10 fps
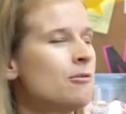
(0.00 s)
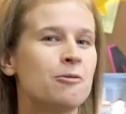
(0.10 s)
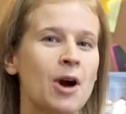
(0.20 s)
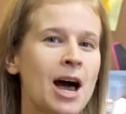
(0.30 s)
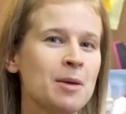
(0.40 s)

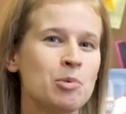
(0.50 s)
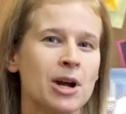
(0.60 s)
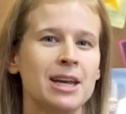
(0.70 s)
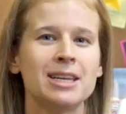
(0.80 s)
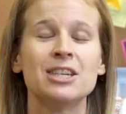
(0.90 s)
fry
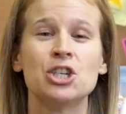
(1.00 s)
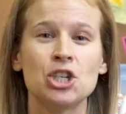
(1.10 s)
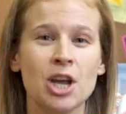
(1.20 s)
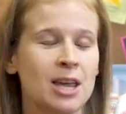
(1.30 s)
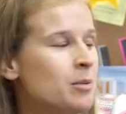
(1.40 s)
bread is
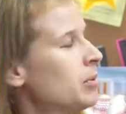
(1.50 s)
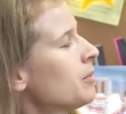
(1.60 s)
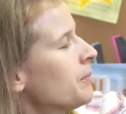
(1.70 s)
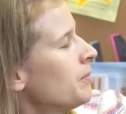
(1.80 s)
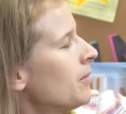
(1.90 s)
shape.
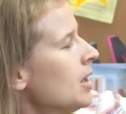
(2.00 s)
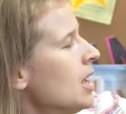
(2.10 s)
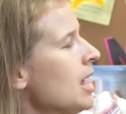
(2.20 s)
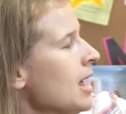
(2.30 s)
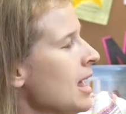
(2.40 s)

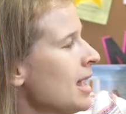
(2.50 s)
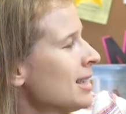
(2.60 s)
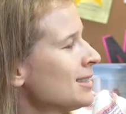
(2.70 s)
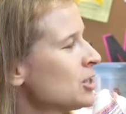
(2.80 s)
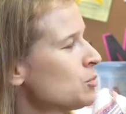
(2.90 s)

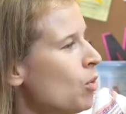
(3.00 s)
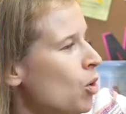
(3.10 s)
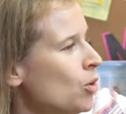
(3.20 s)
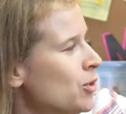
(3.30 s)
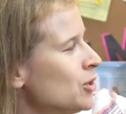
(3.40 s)
Hands
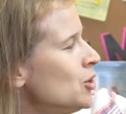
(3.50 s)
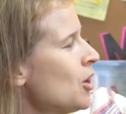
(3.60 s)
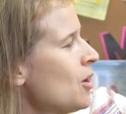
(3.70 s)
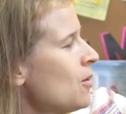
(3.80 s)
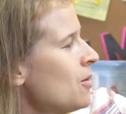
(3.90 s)
mold the
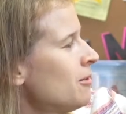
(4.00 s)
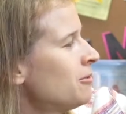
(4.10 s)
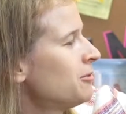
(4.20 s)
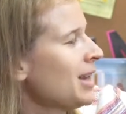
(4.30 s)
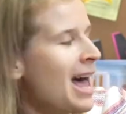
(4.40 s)
dough
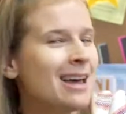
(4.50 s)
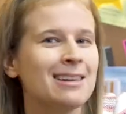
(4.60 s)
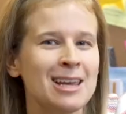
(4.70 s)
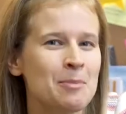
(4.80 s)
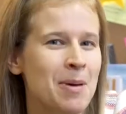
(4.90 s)
flat
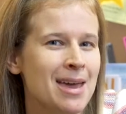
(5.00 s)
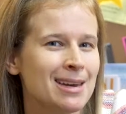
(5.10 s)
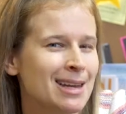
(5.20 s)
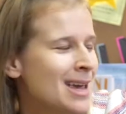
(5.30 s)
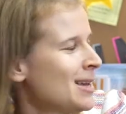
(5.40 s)
like a
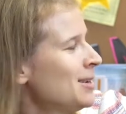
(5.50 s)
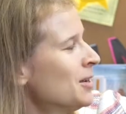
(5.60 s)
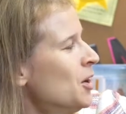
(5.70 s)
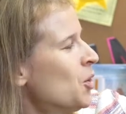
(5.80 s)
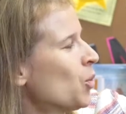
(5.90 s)
pancake,
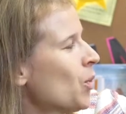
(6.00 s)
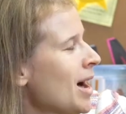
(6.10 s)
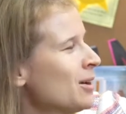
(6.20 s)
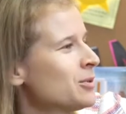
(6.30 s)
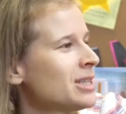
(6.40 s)

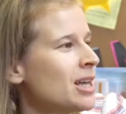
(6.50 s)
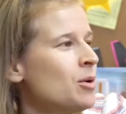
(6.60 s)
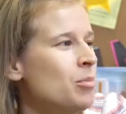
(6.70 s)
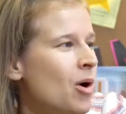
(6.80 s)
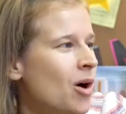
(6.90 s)
round like a
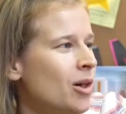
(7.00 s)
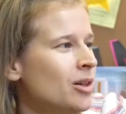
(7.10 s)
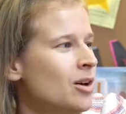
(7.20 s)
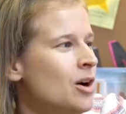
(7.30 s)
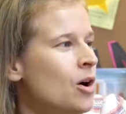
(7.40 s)

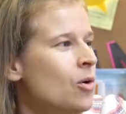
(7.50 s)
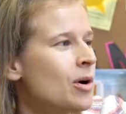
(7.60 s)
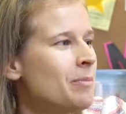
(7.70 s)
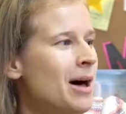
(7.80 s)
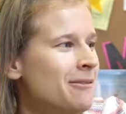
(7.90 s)
ball, or
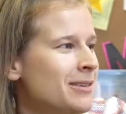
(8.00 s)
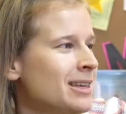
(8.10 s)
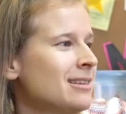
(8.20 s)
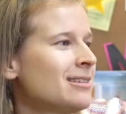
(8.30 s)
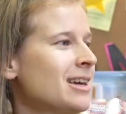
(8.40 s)

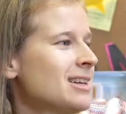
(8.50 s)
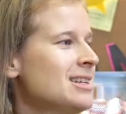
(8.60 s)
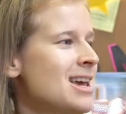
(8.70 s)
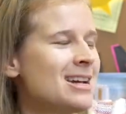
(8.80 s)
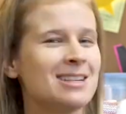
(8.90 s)
puffy like
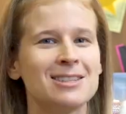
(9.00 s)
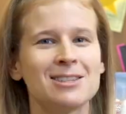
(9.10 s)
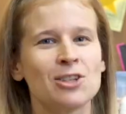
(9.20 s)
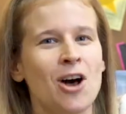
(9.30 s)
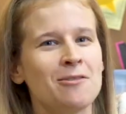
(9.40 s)
Nana's
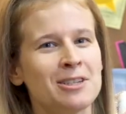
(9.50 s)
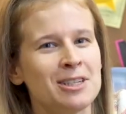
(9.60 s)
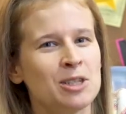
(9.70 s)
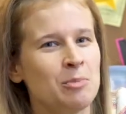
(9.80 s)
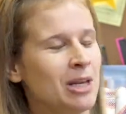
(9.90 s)

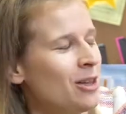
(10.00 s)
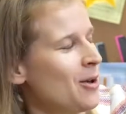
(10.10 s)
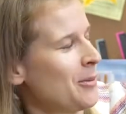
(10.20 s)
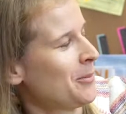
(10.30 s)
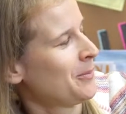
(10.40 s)
softest pillow.